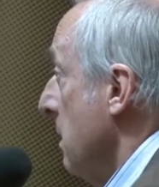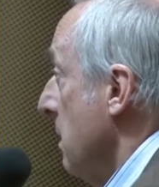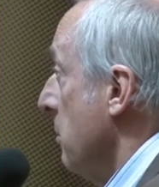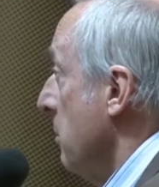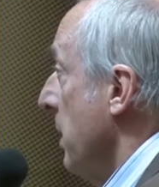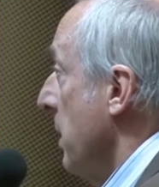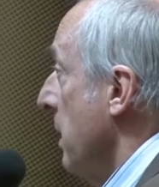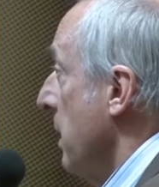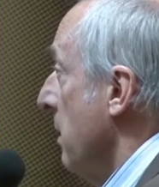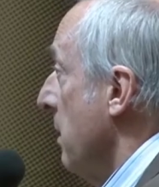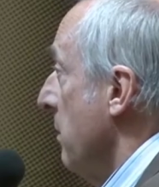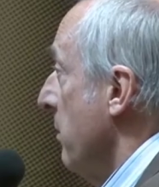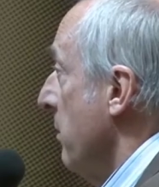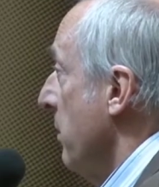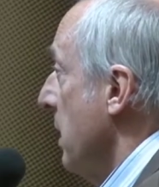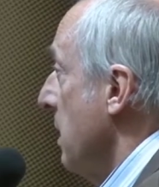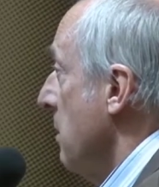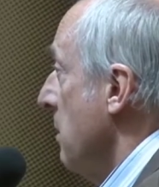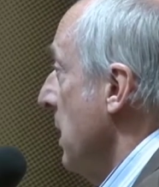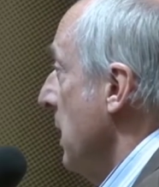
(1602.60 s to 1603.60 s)
uh, by
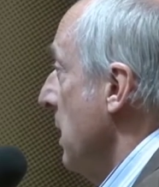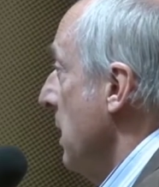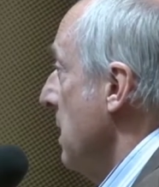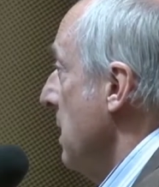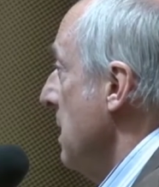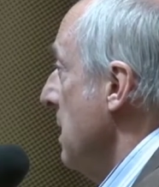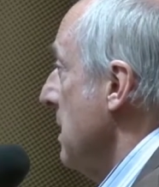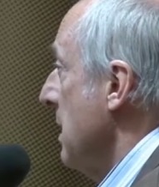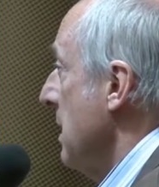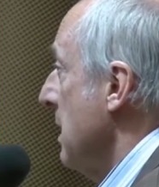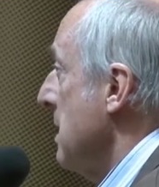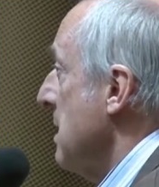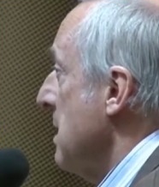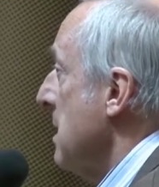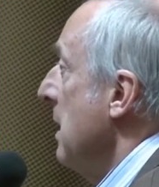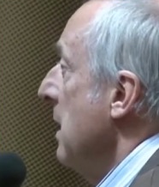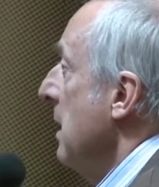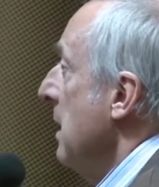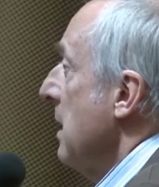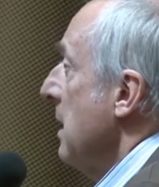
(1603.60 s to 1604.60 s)
very many
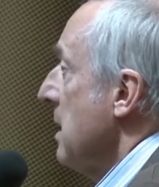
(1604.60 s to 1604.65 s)
details.